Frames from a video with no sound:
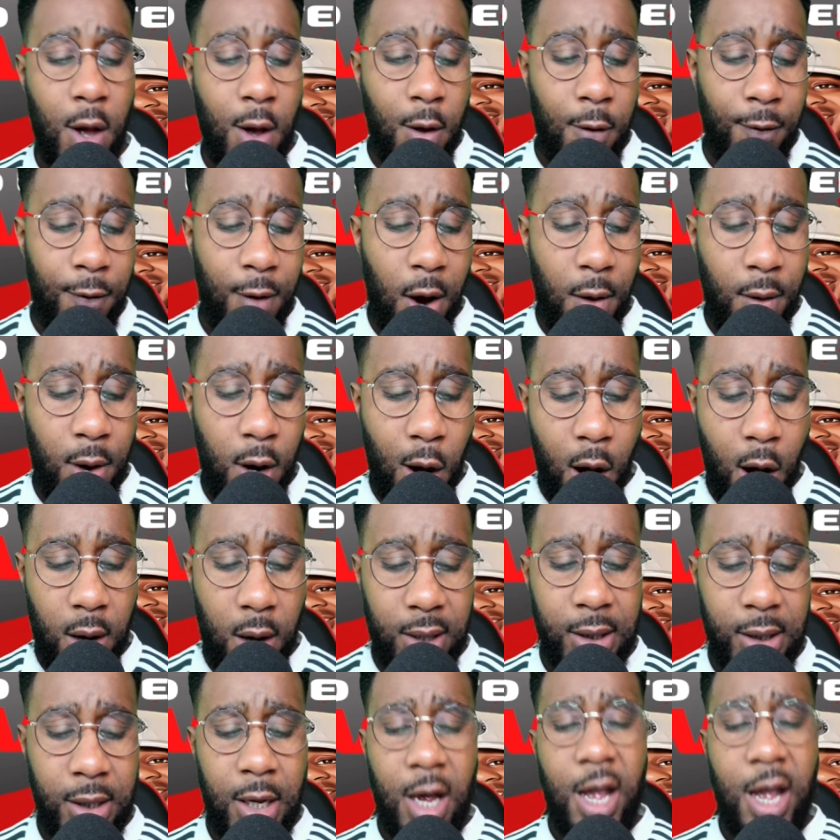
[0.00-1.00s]
very
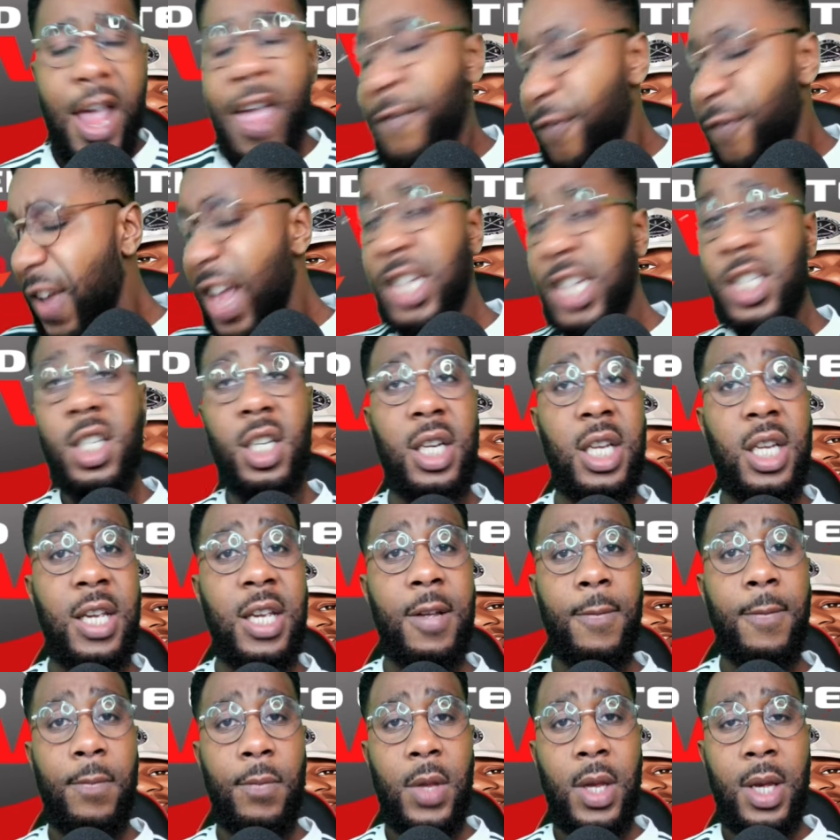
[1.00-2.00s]
early.
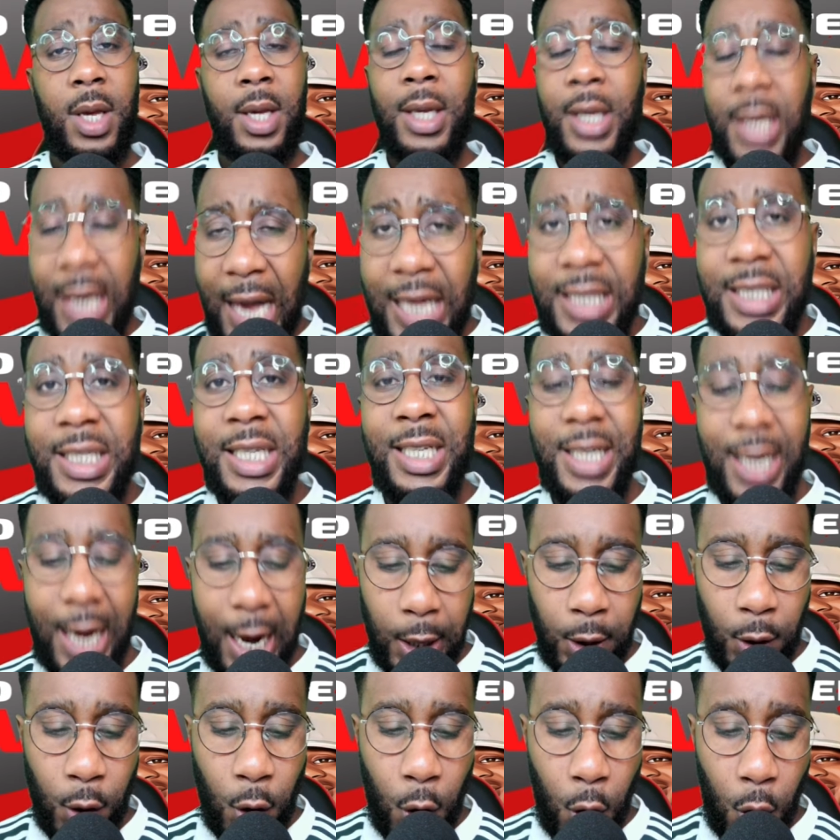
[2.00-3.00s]
Eventually, getting
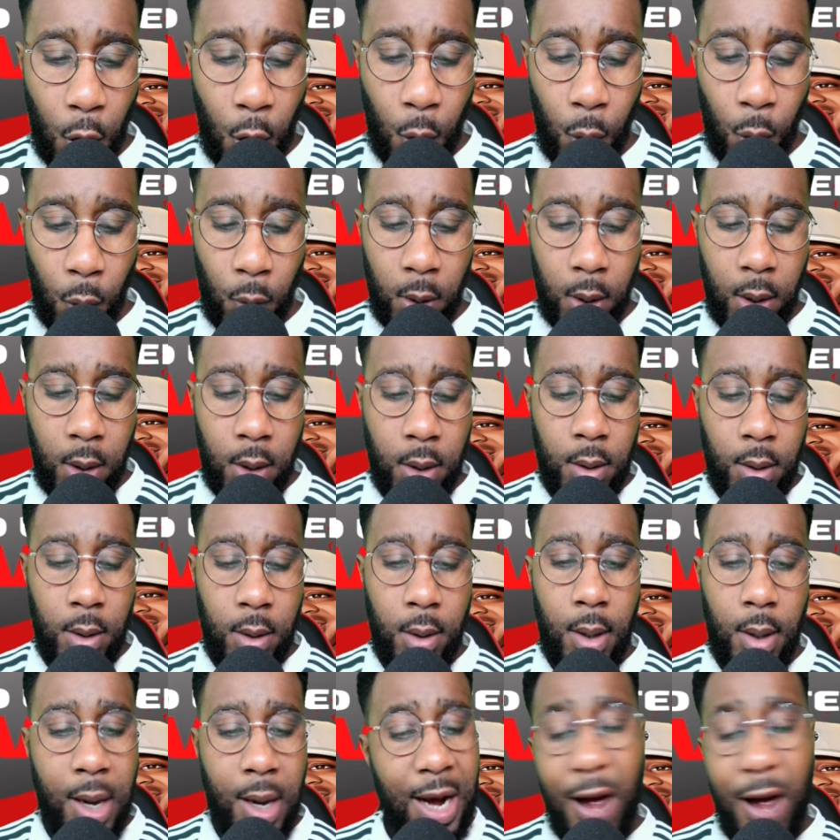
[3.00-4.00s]
that goal.
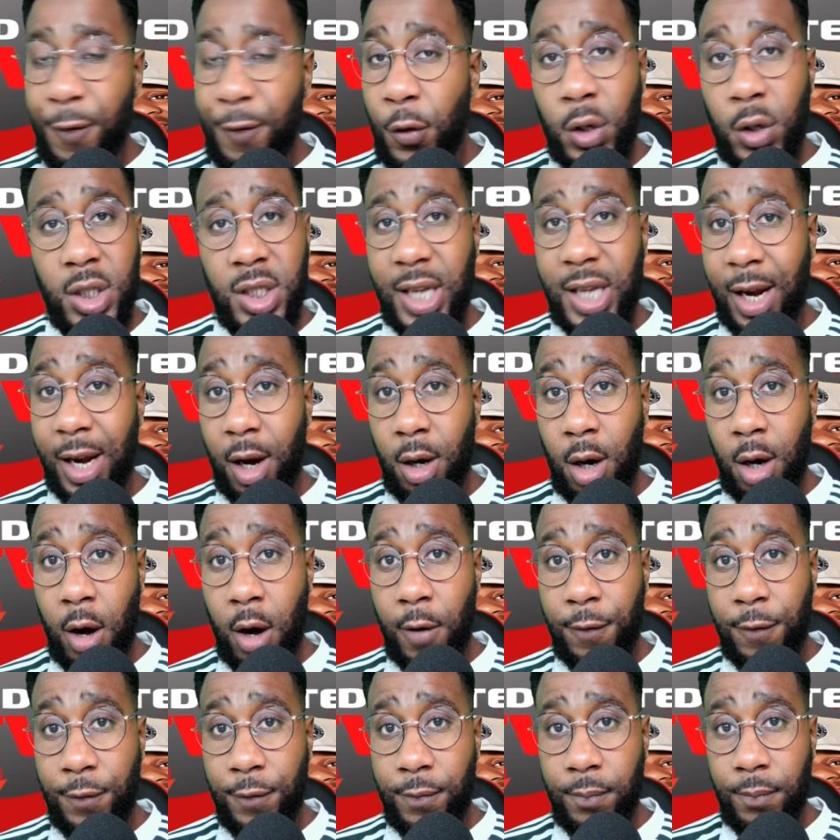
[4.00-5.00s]
And I thought the second
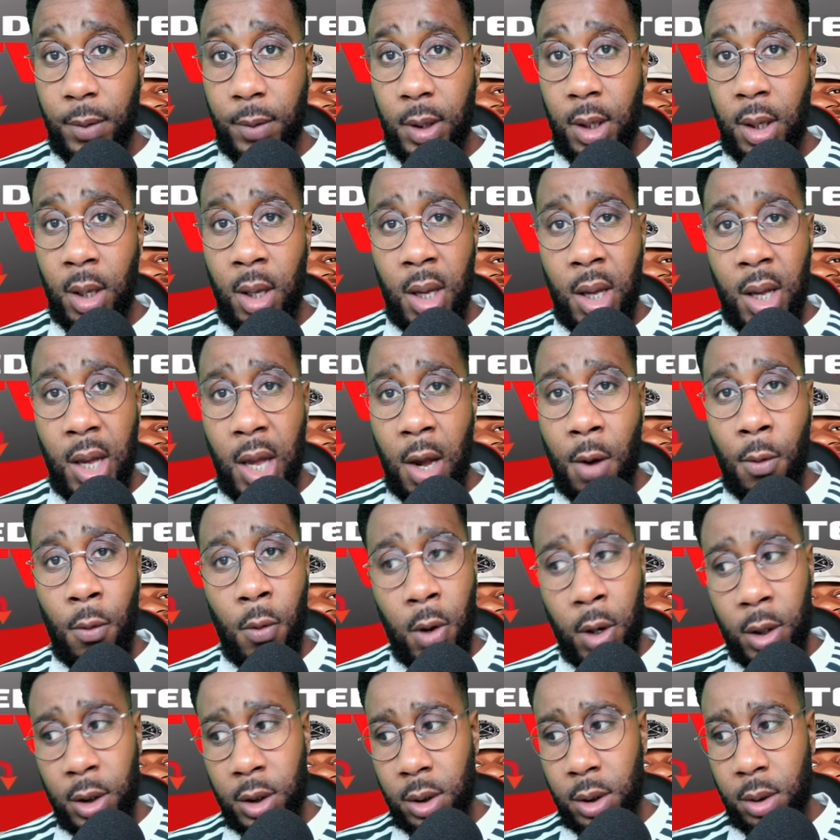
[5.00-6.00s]
half, it
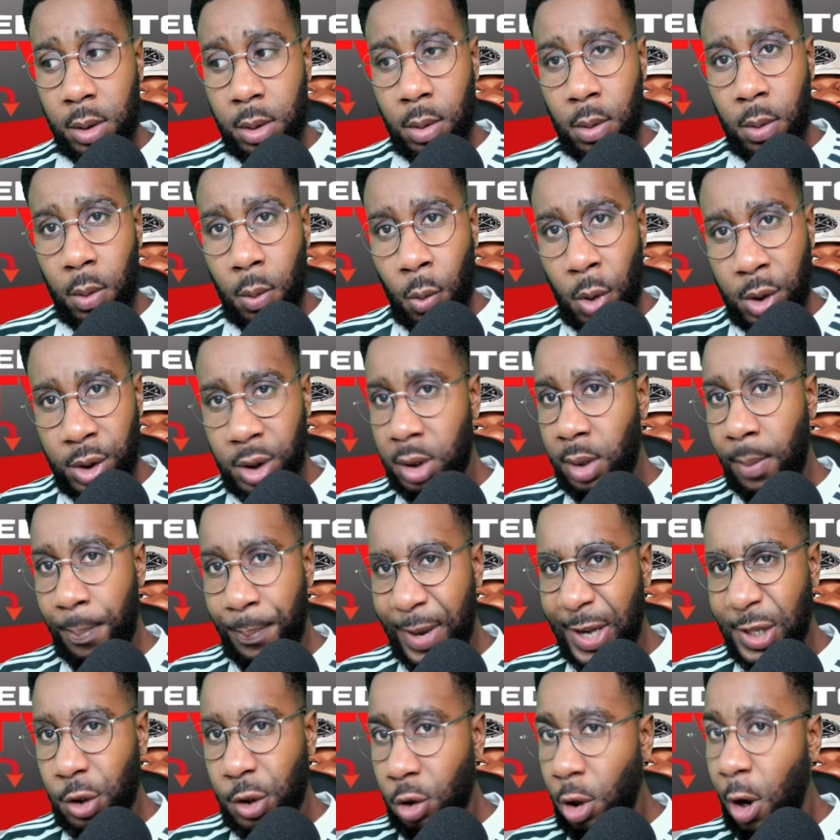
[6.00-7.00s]
wasn't the
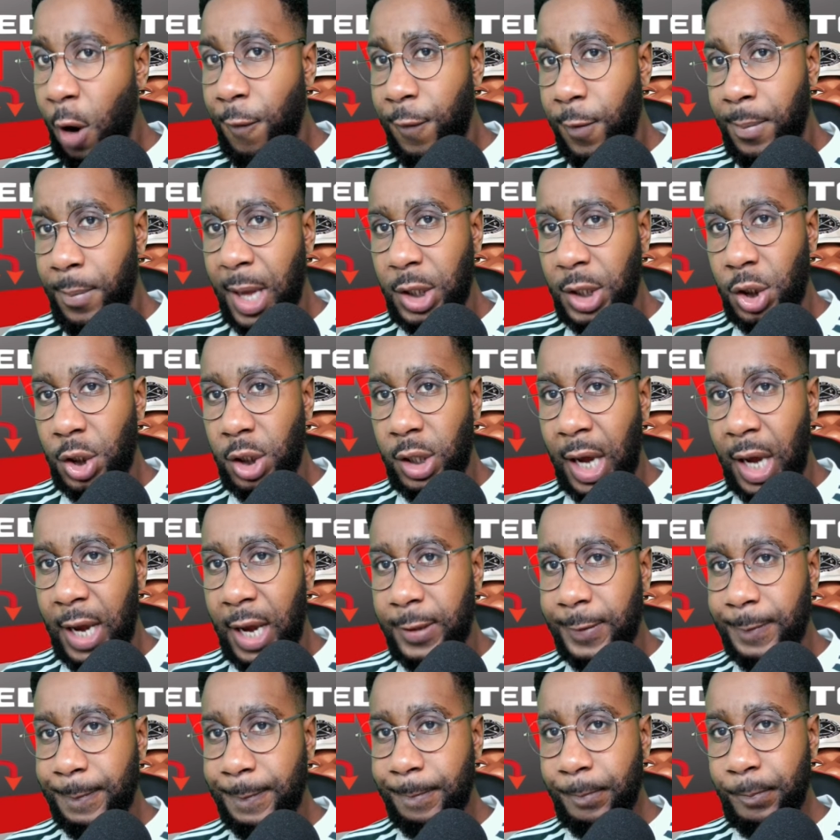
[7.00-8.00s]
best start for Manchester
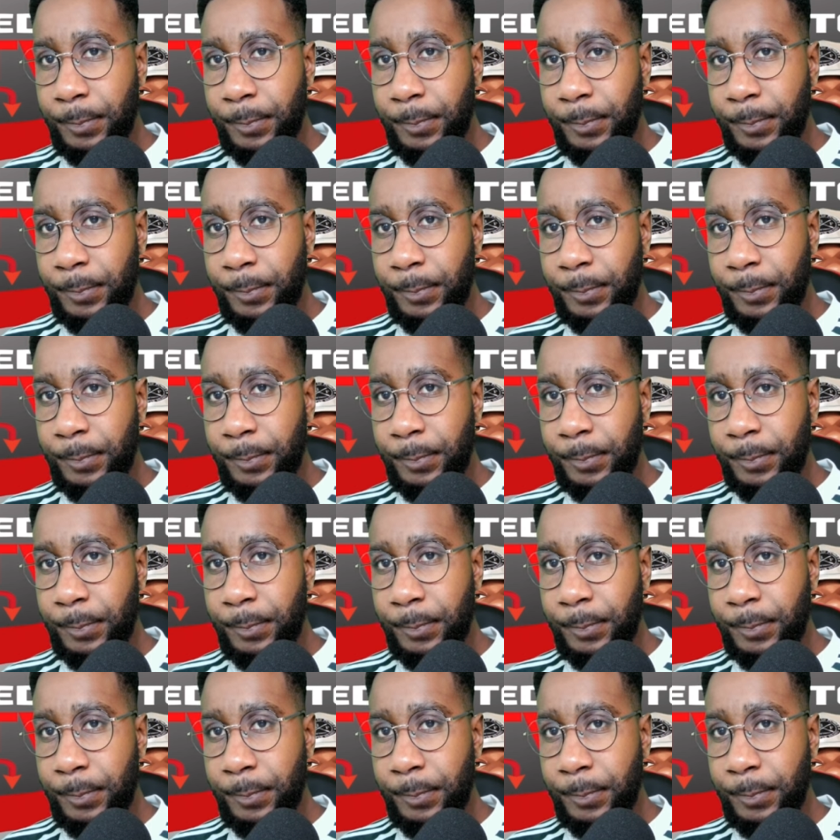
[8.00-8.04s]
United.